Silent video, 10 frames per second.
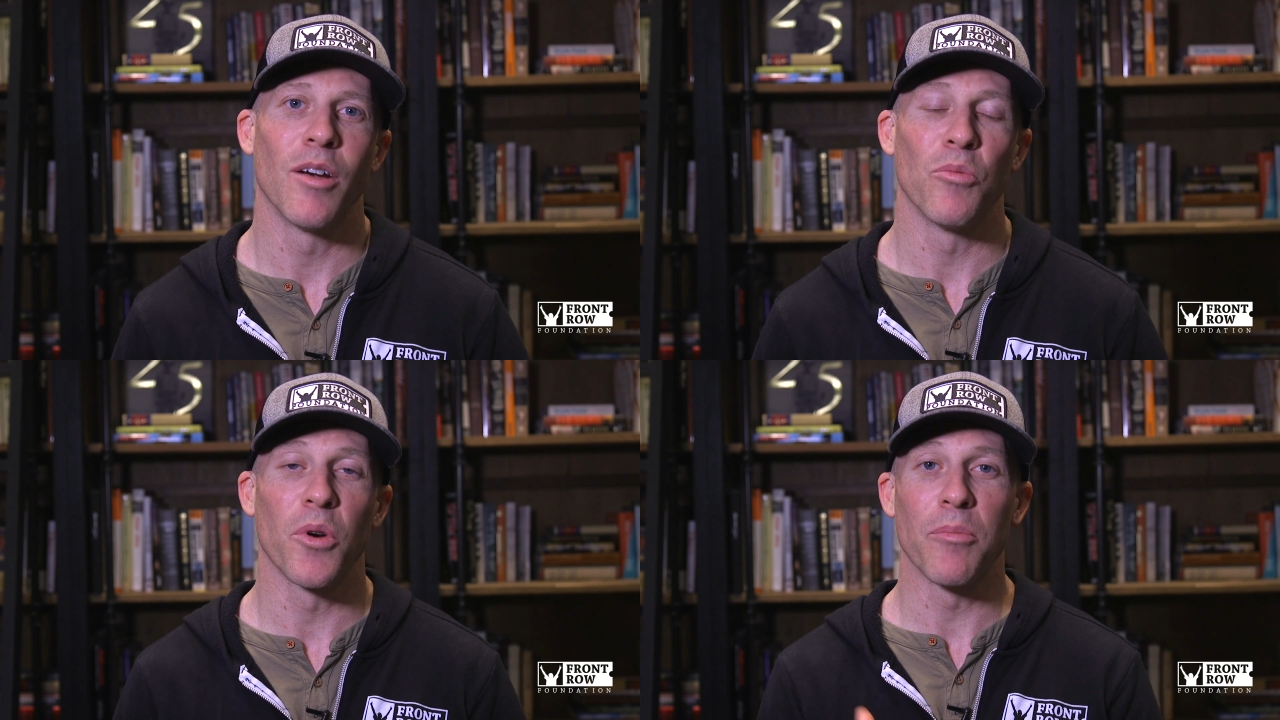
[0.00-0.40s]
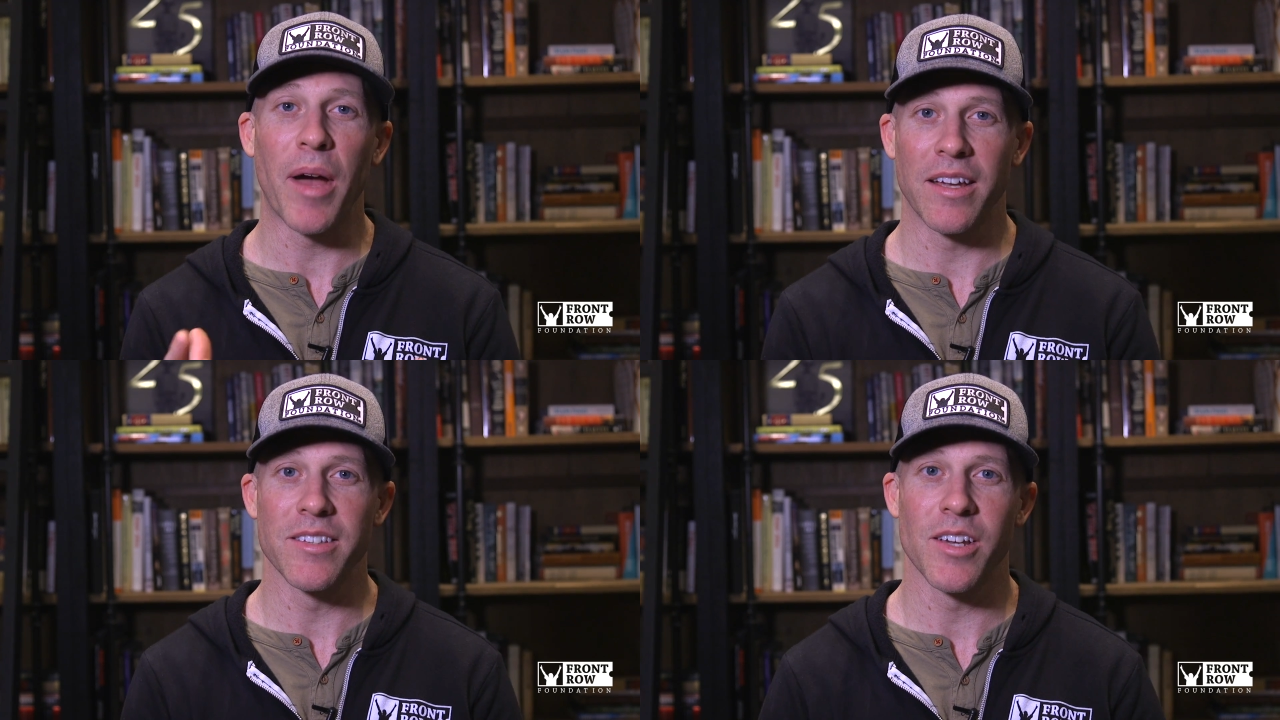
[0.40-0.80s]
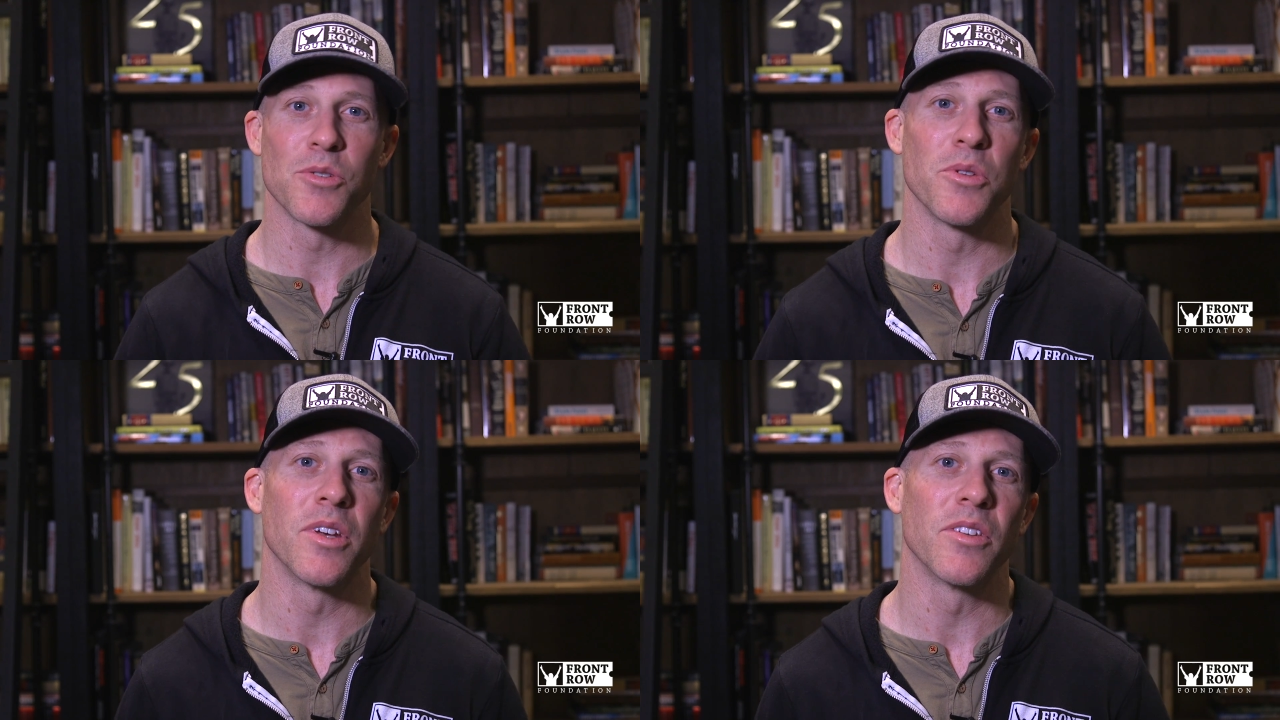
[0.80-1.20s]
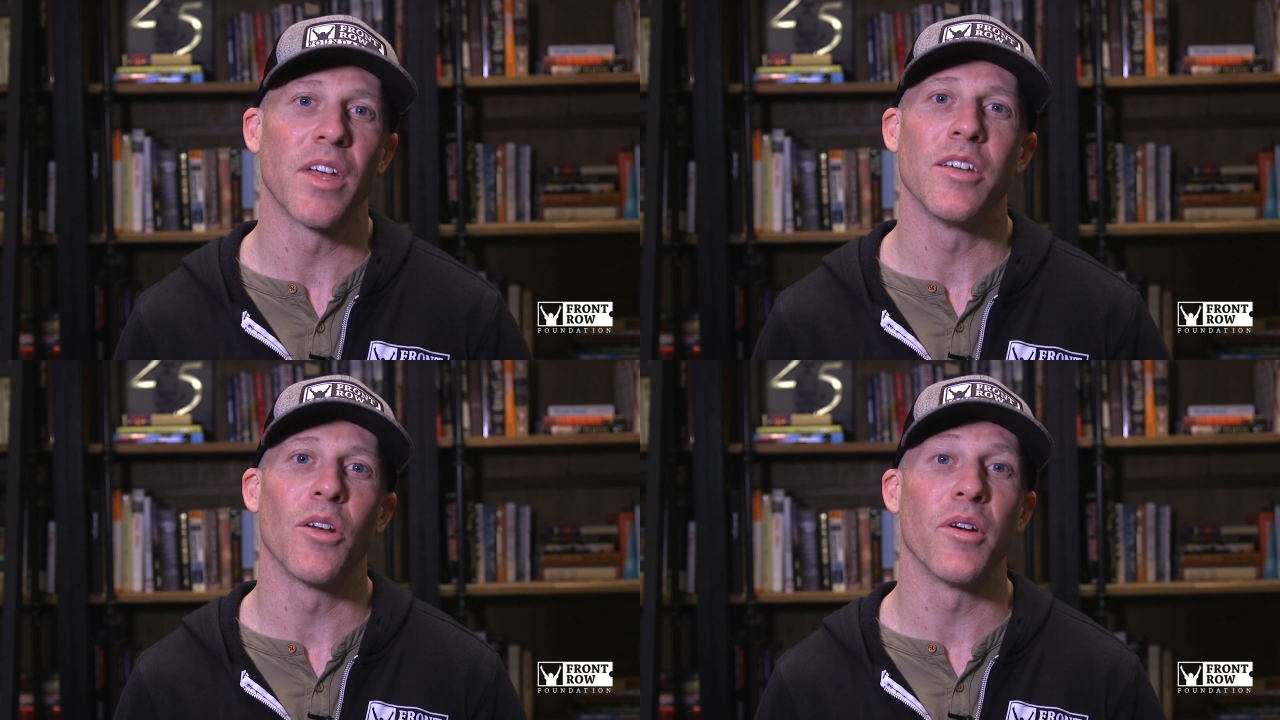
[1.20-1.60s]
and we'll get back in touch with you and
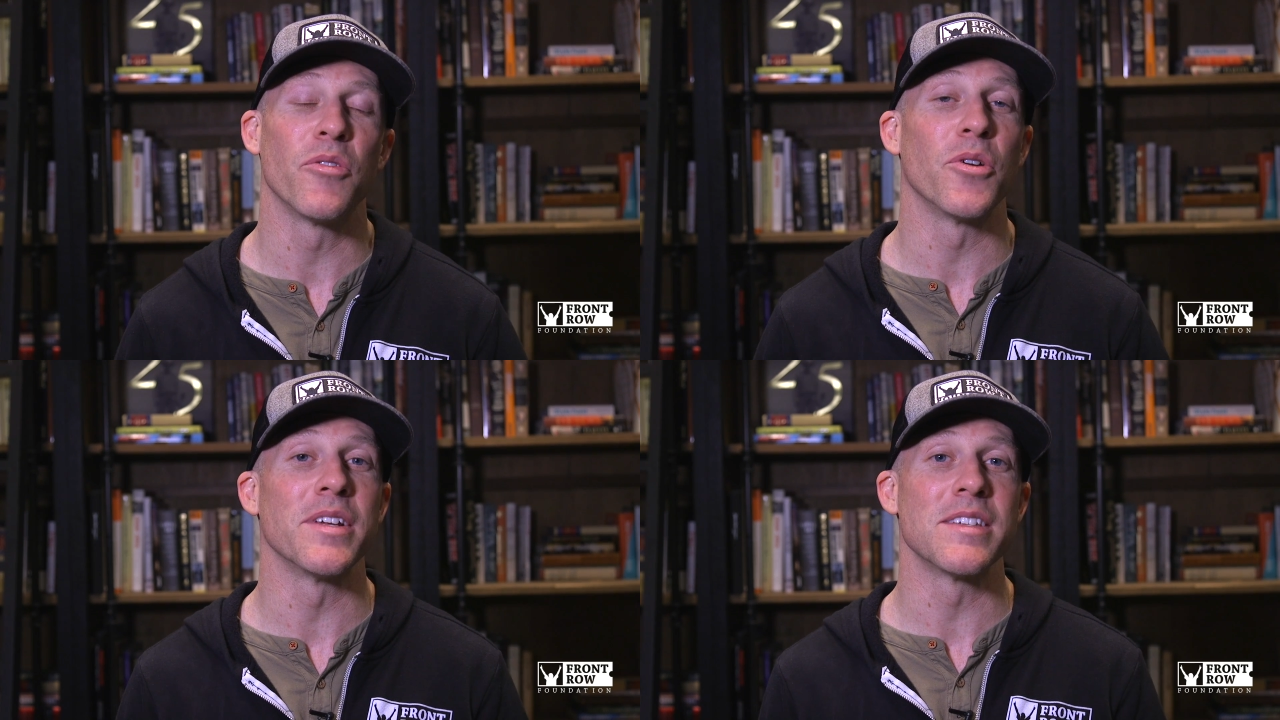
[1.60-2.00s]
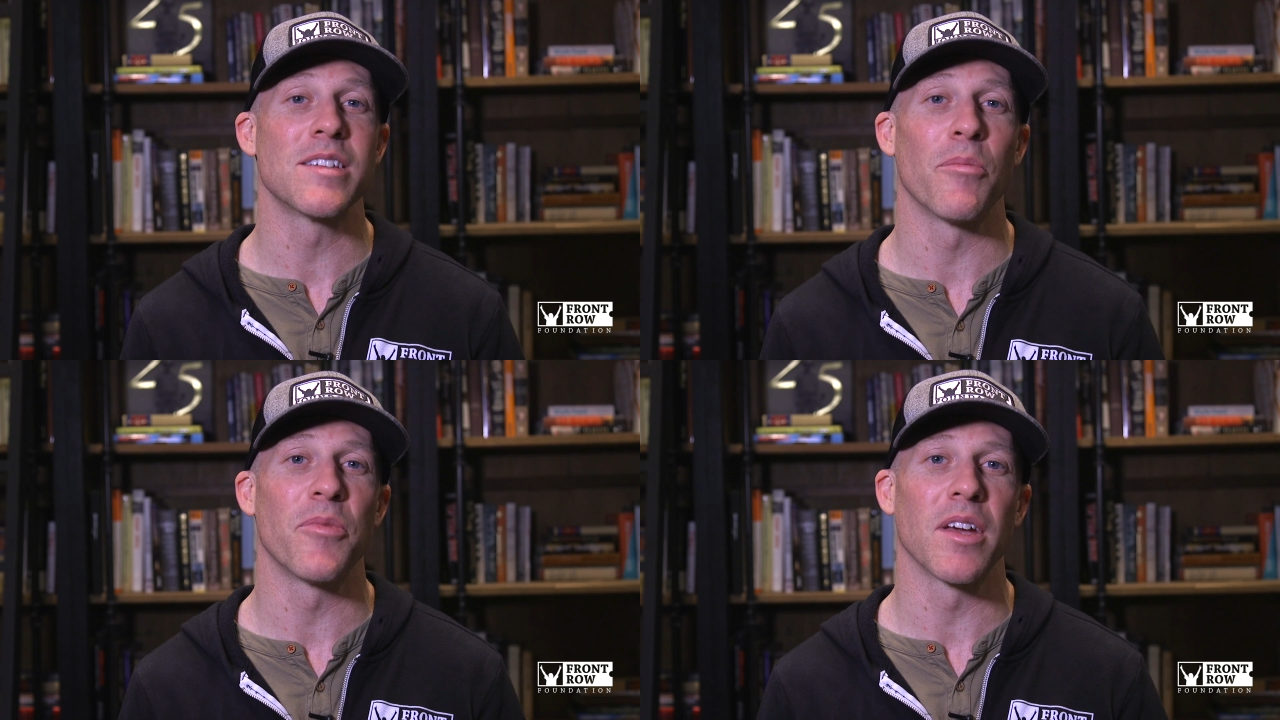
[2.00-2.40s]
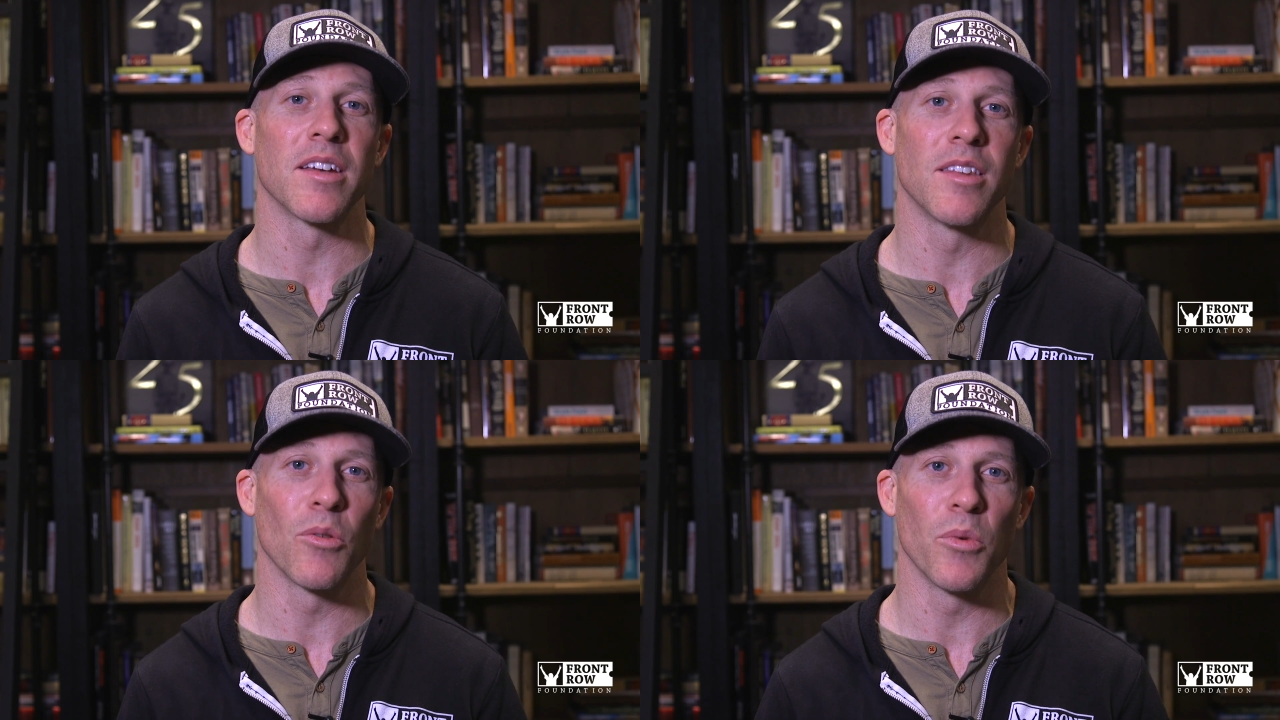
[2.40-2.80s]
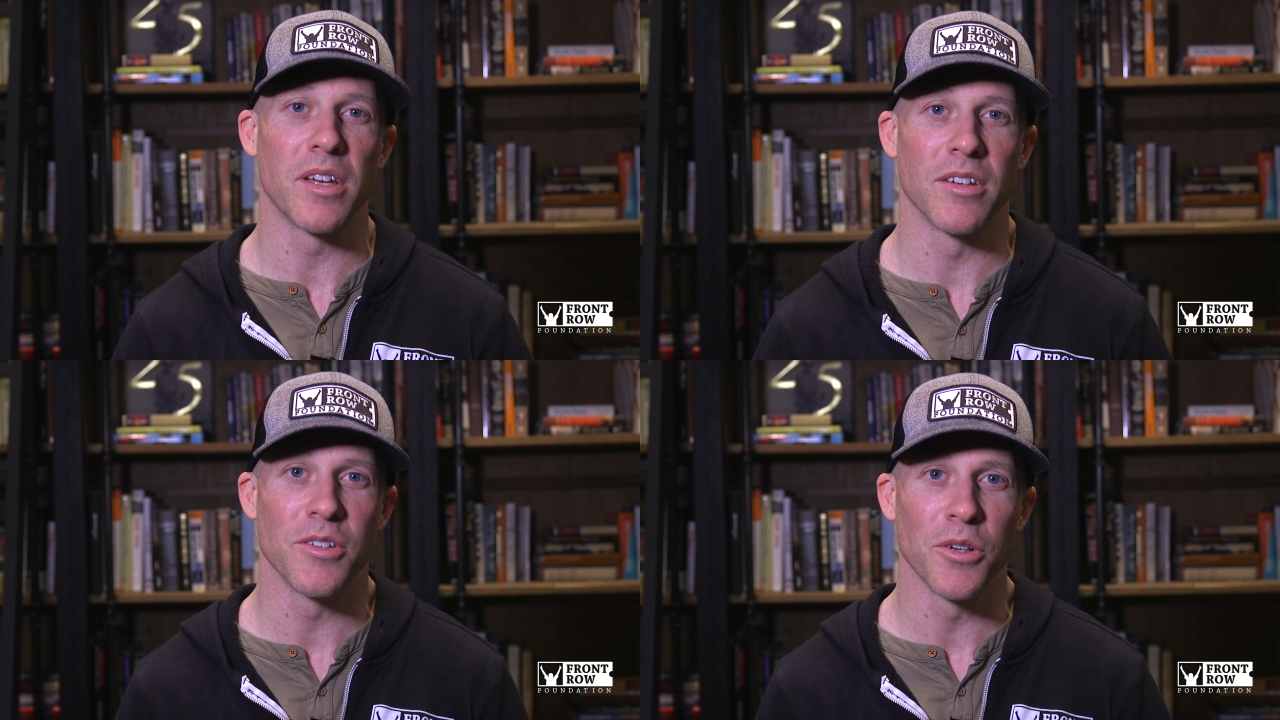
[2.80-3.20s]
let you know if there is something that we
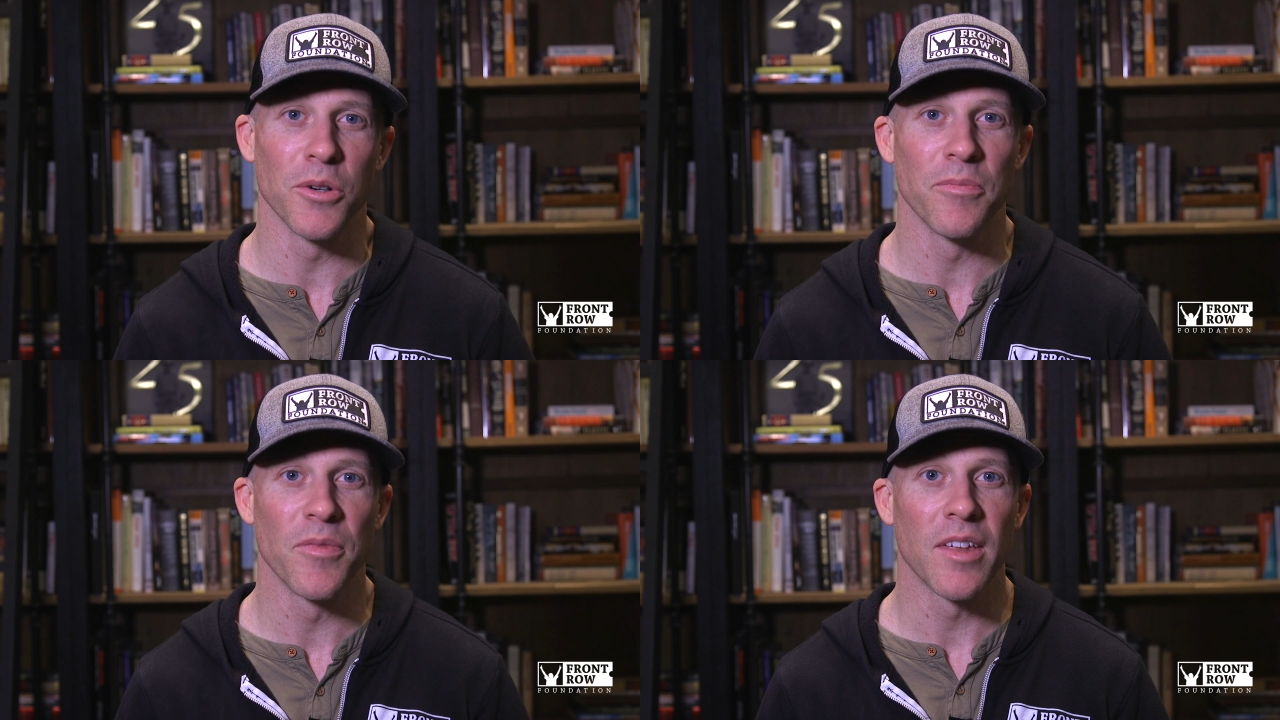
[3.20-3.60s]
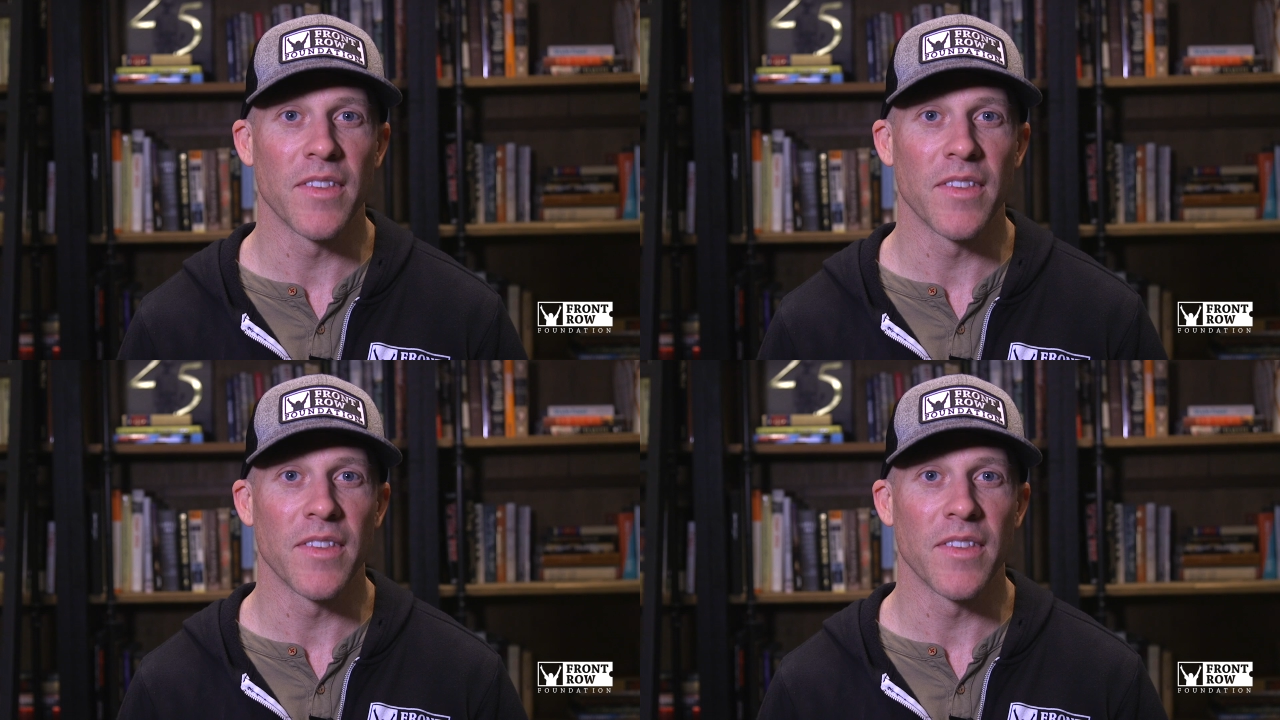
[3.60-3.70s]
can do.